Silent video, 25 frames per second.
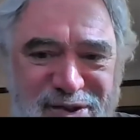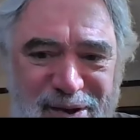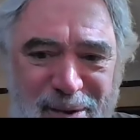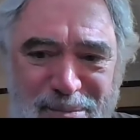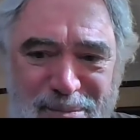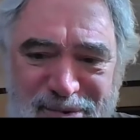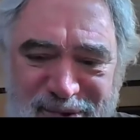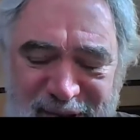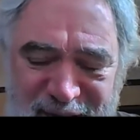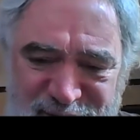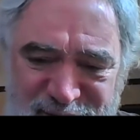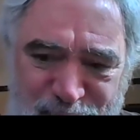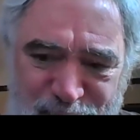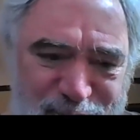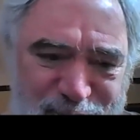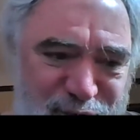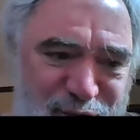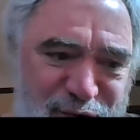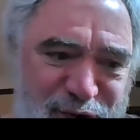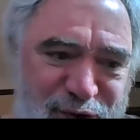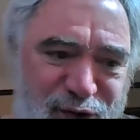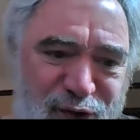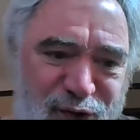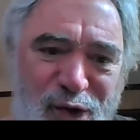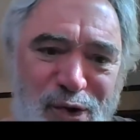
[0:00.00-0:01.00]
some sense, be
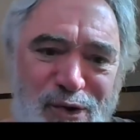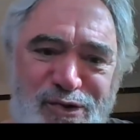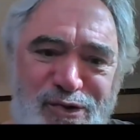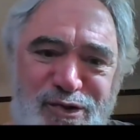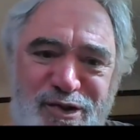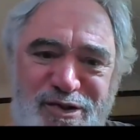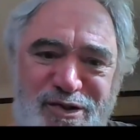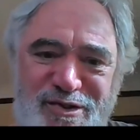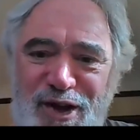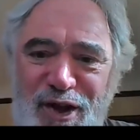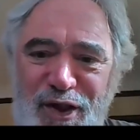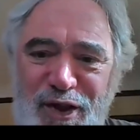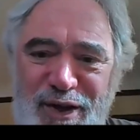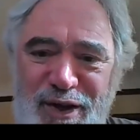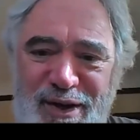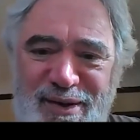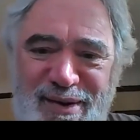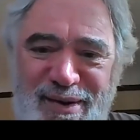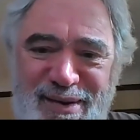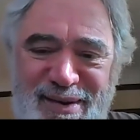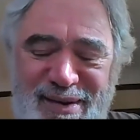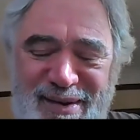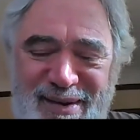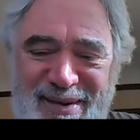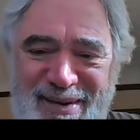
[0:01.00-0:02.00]
very close to
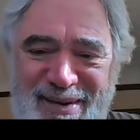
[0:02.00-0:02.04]
selling